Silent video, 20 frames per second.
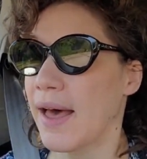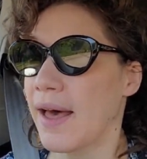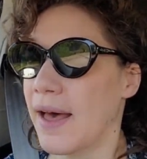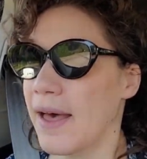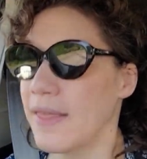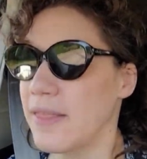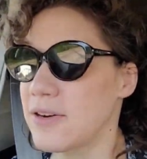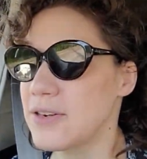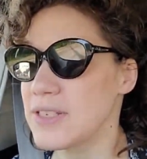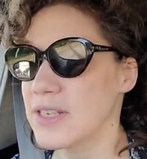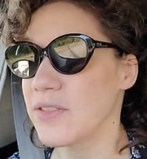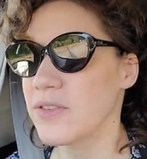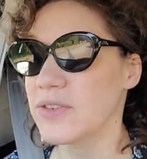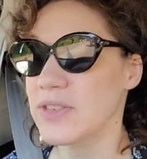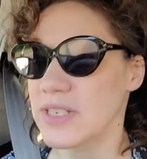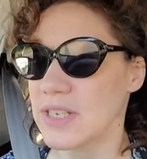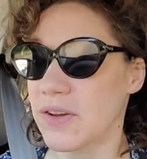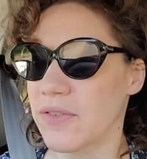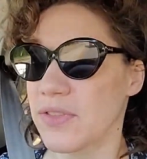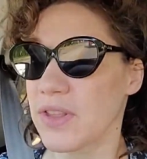There's other
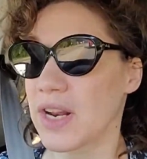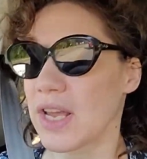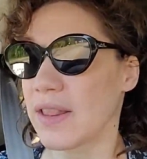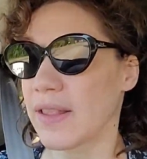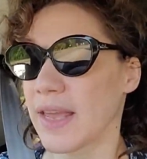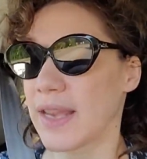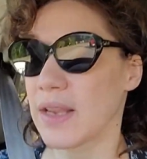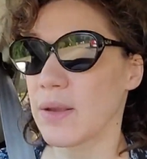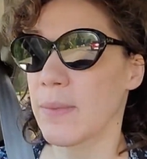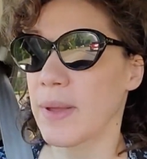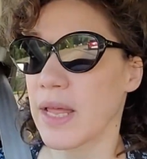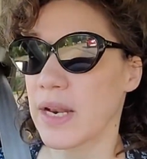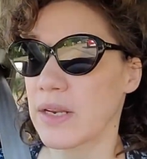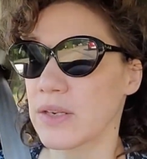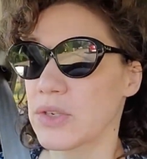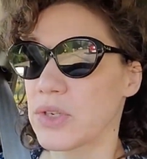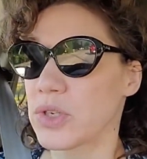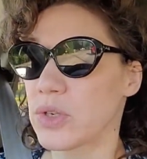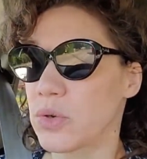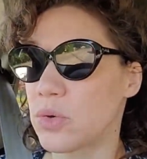stuff that I like about
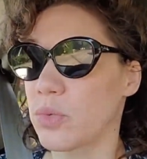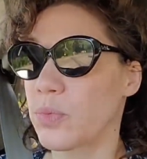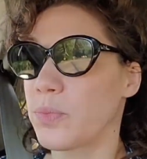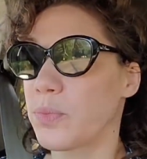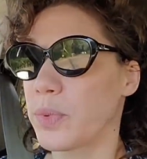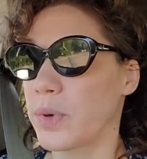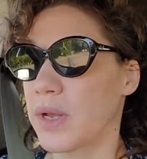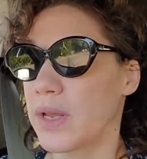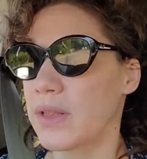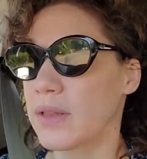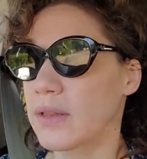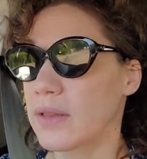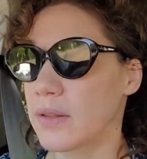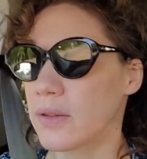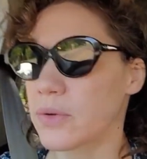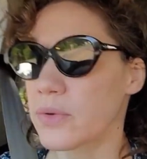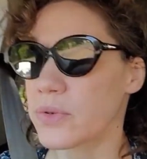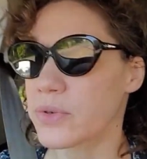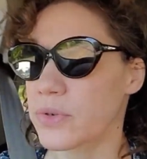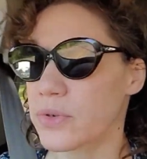it too, but
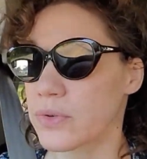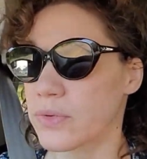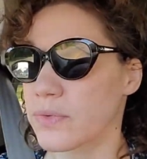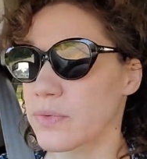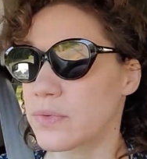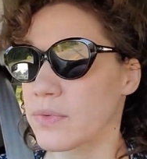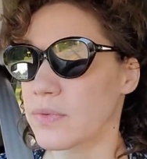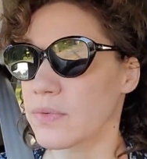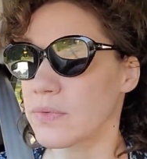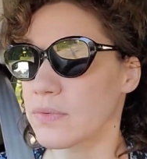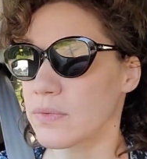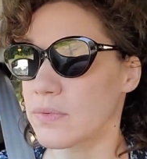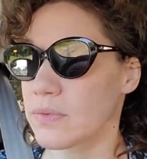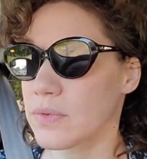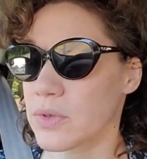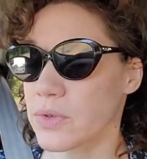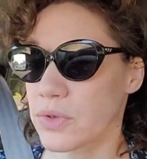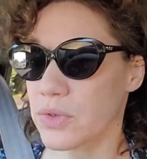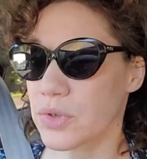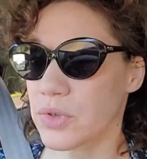those are
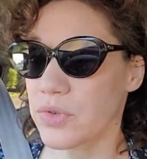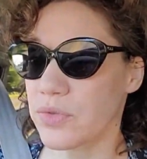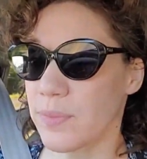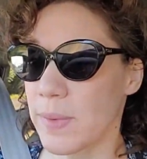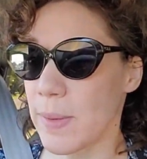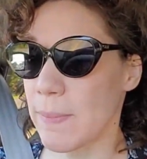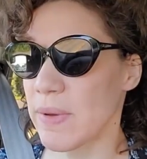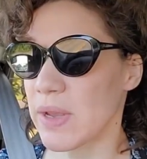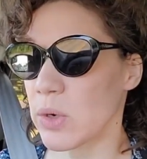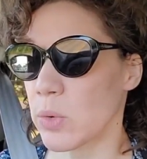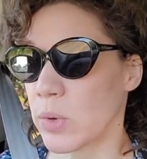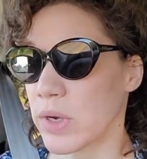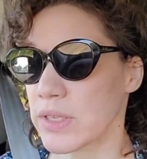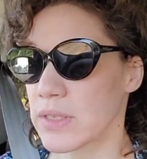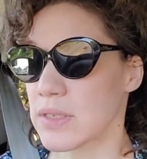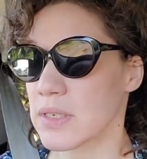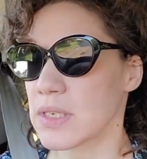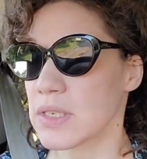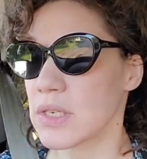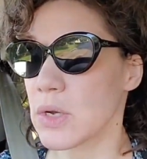two of my big
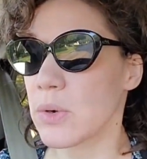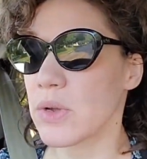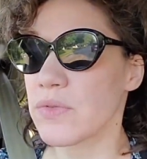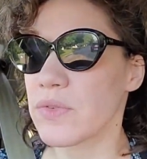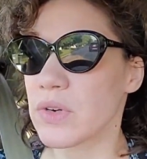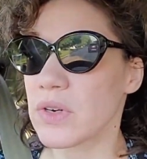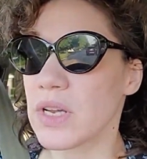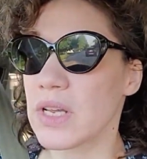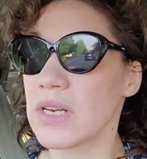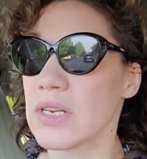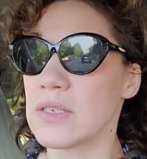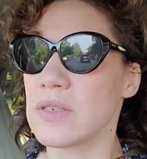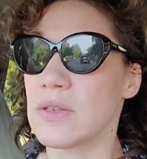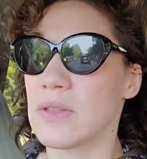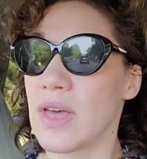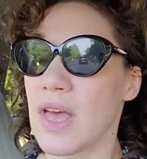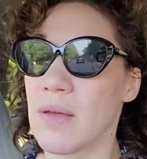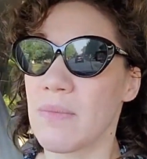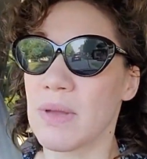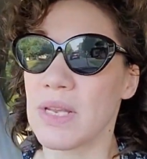ones. So if you're going to do
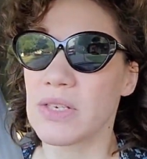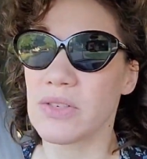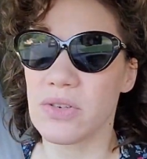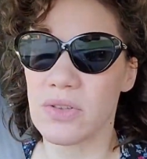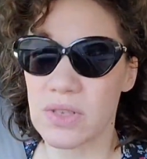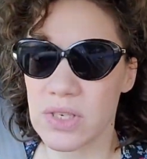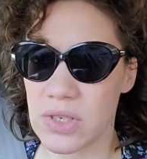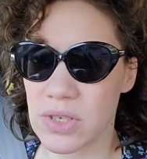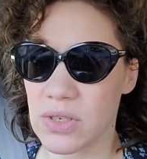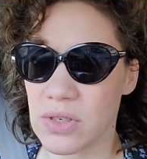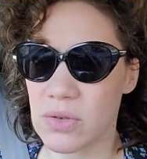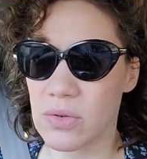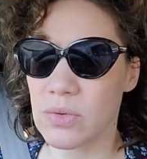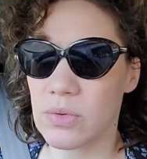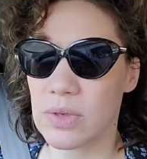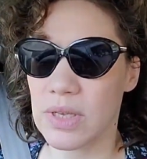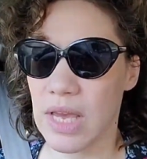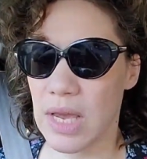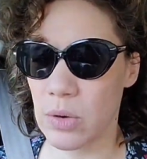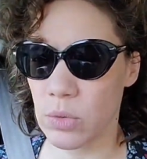that, make sure that you
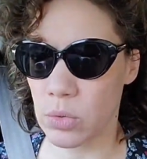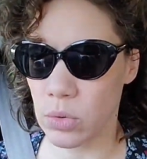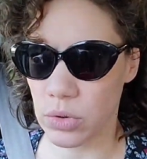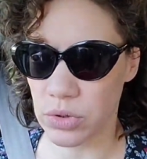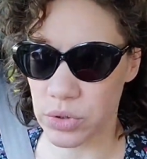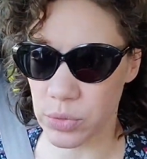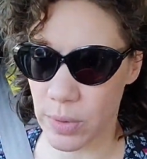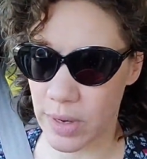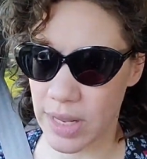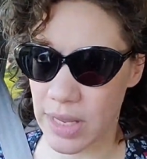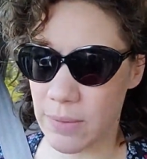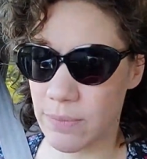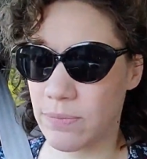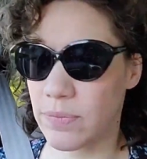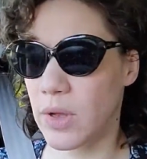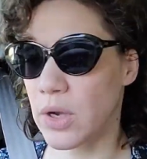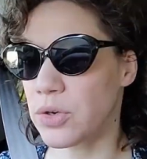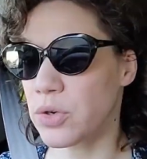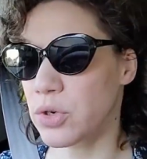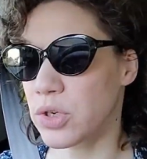get
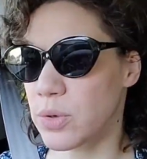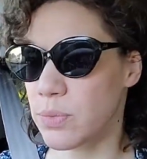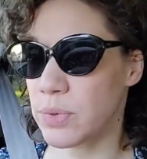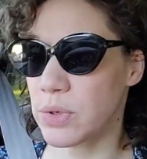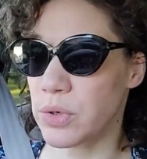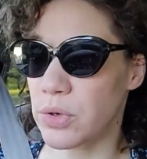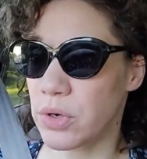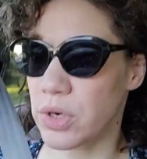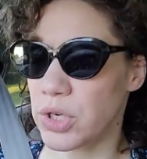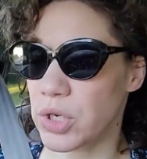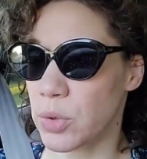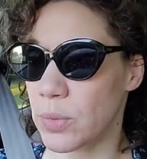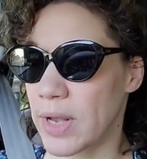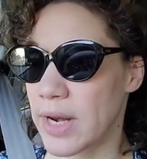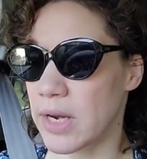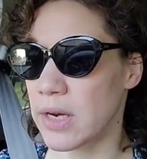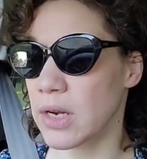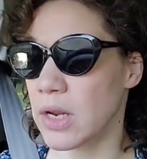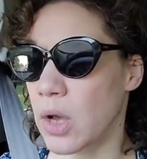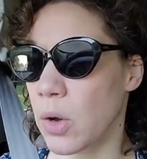Roll20 on your computer and you're
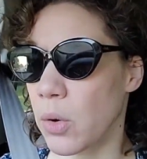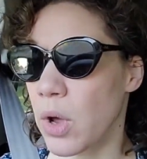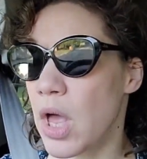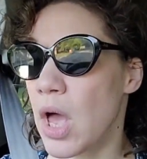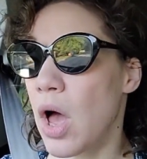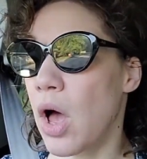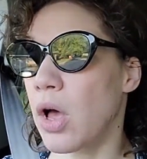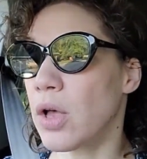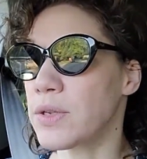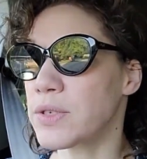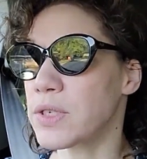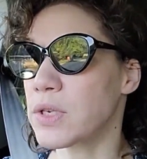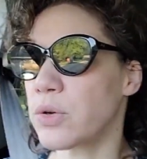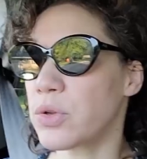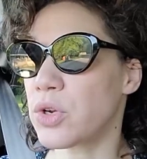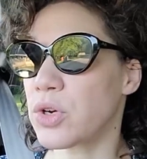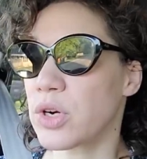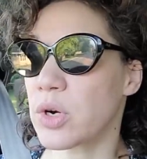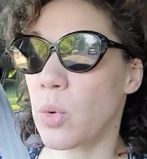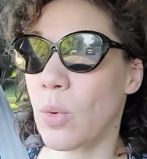ready to go. Also,
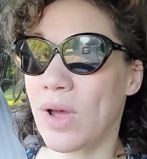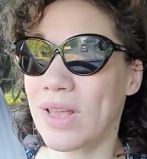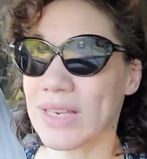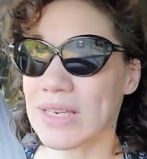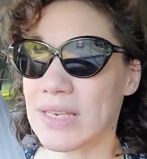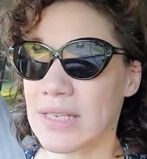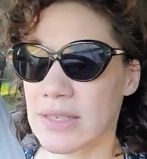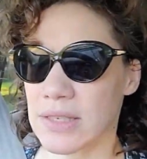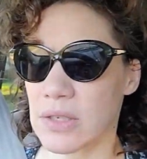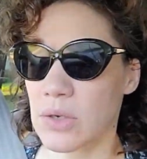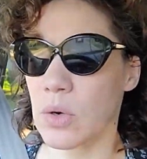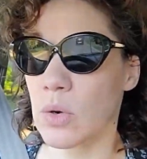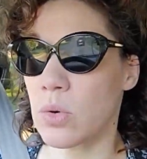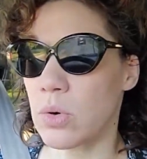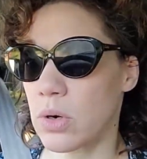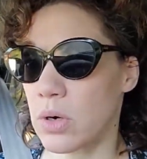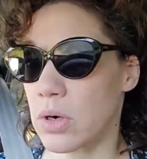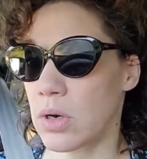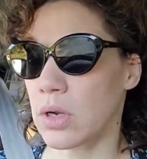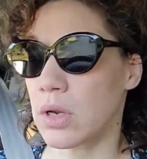you're going to want
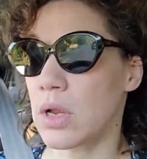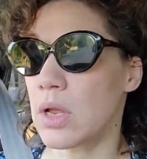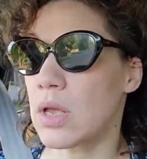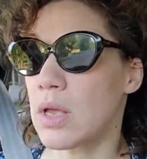Discord.